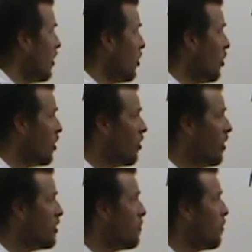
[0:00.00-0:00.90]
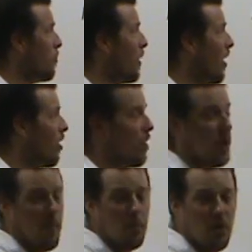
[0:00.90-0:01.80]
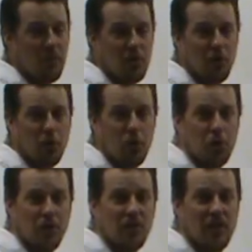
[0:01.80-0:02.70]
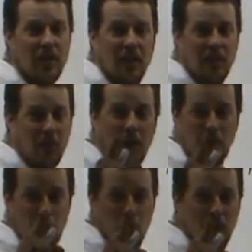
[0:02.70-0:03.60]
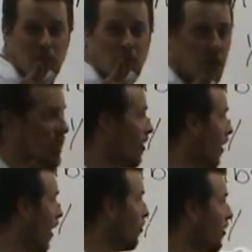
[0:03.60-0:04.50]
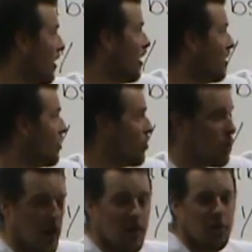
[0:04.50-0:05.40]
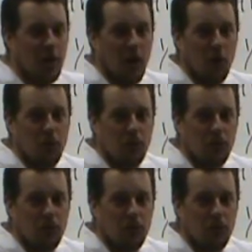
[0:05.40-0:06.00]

you're going to prepare a number of solutions that you can figure out the concentration of,